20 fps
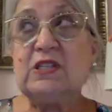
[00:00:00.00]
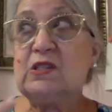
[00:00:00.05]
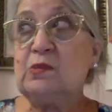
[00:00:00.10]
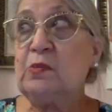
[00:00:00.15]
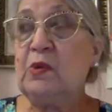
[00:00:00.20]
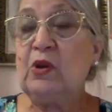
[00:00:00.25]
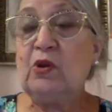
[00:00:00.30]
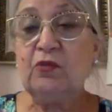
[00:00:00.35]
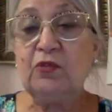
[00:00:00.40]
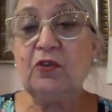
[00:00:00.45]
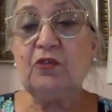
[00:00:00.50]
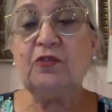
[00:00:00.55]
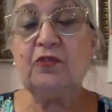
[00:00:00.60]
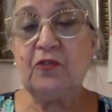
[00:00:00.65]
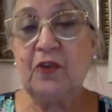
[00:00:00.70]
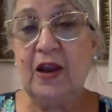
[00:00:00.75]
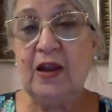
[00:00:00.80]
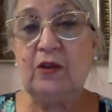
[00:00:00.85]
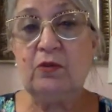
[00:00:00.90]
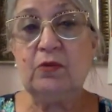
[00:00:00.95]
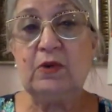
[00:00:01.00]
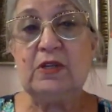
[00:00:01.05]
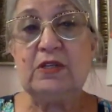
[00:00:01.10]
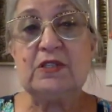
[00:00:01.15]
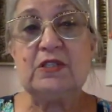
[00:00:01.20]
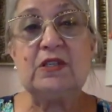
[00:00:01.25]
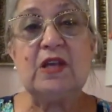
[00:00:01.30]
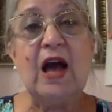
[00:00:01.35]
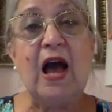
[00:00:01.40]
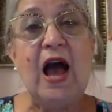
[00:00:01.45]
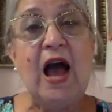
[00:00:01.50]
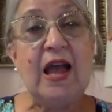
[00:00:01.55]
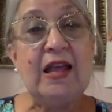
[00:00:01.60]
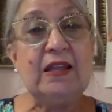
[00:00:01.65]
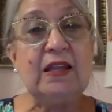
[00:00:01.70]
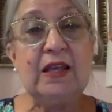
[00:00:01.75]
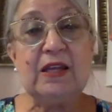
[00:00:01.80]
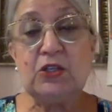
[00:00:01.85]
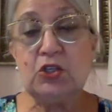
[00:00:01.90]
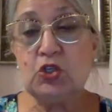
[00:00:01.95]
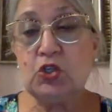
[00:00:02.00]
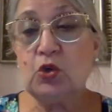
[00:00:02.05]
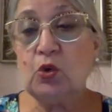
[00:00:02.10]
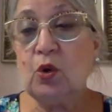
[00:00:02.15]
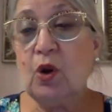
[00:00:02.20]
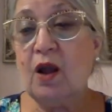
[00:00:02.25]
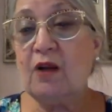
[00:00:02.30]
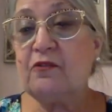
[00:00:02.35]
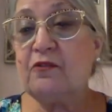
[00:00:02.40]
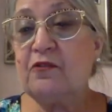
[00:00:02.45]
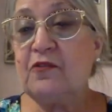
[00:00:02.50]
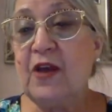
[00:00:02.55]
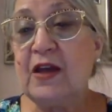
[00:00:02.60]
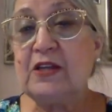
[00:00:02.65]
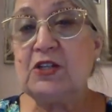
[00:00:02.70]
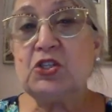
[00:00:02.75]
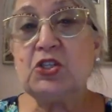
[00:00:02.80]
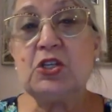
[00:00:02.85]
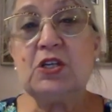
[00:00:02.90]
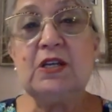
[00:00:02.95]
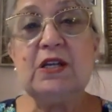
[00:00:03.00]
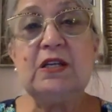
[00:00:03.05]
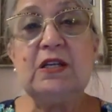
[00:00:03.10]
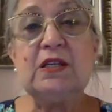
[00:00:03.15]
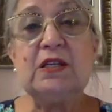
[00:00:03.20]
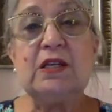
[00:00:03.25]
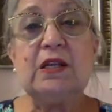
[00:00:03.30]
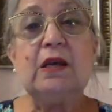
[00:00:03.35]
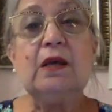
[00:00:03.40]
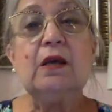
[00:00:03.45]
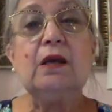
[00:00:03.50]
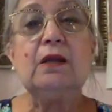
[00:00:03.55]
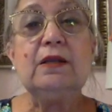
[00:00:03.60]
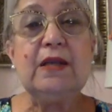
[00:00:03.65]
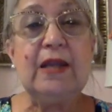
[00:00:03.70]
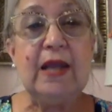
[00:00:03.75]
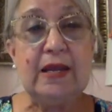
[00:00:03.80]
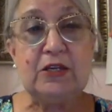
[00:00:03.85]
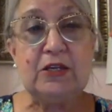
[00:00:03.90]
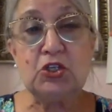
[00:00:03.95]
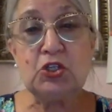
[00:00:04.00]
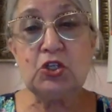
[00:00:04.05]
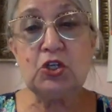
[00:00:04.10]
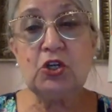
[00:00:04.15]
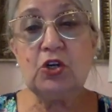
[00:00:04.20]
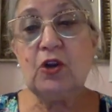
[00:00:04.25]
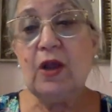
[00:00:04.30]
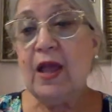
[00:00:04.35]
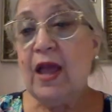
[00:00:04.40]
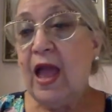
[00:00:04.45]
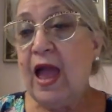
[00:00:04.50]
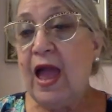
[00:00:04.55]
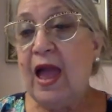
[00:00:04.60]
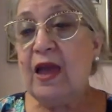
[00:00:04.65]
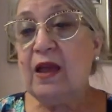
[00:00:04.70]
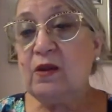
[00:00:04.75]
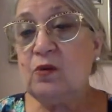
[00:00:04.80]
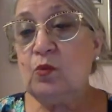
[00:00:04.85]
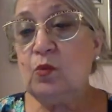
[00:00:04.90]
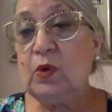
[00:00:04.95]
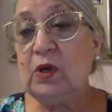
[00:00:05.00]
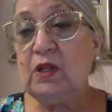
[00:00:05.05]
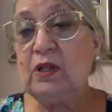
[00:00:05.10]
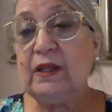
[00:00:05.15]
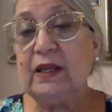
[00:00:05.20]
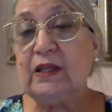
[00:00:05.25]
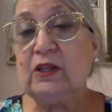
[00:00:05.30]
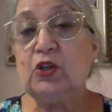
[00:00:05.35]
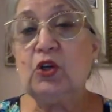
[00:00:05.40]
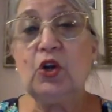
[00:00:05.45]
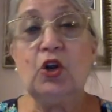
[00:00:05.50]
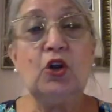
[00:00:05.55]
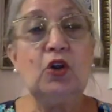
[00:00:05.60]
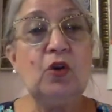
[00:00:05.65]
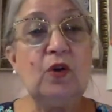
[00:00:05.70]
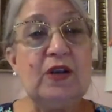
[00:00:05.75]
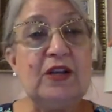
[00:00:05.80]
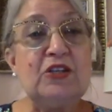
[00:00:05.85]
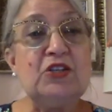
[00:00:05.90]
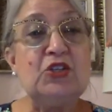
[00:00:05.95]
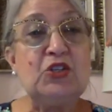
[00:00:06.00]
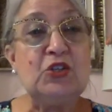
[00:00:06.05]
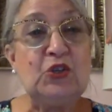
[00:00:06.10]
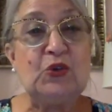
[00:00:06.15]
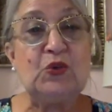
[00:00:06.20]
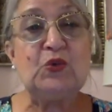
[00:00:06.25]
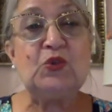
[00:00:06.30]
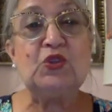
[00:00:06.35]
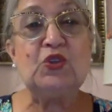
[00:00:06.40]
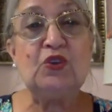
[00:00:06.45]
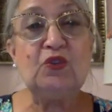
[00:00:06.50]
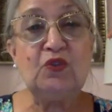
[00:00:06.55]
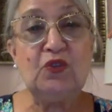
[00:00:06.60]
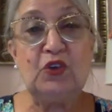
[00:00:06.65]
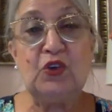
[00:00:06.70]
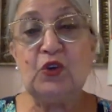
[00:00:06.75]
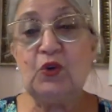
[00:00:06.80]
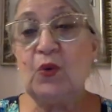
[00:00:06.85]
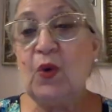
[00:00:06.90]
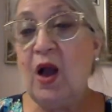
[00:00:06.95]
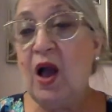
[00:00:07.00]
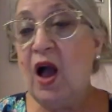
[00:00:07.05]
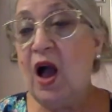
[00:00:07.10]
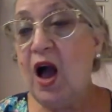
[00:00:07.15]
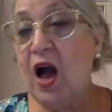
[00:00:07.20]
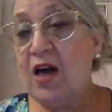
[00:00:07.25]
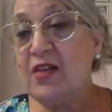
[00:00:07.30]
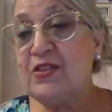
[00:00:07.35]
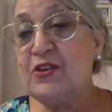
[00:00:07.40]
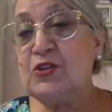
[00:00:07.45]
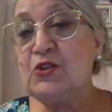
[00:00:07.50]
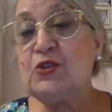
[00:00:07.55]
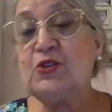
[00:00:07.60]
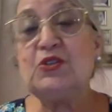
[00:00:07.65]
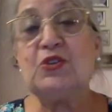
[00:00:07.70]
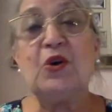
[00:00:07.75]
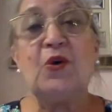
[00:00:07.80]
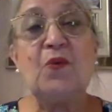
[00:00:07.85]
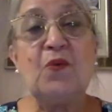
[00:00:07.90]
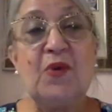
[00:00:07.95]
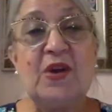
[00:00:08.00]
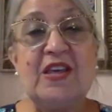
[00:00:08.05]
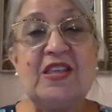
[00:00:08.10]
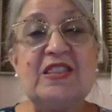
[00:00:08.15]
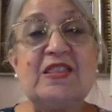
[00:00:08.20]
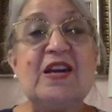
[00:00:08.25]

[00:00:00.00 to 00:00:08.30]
beautiful fragrance, highlights your affectionate nature and will encourage you to view others with